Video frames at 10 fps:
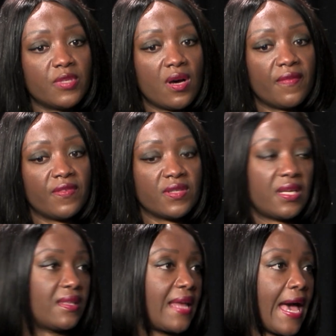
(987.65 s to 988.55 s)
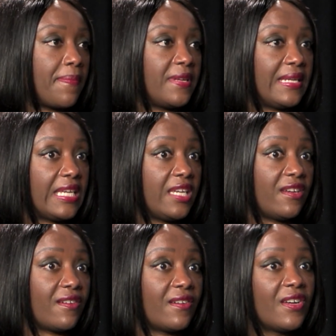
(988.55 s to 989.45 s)
of there's nothing happening
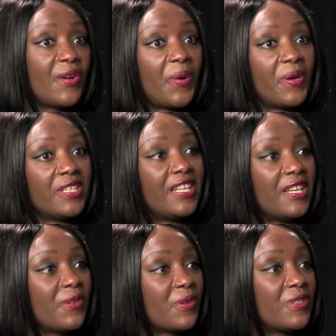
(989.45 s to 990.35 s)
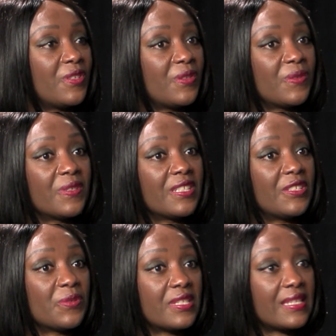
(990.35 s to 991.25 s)
here. In order to
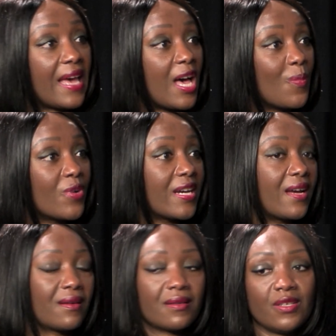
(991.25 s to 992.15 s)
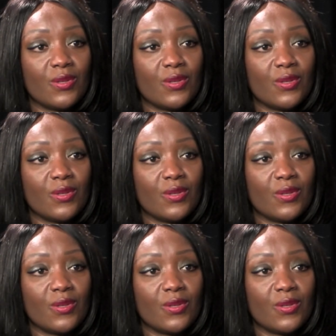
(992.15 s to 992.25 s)
do STEM, we gotta,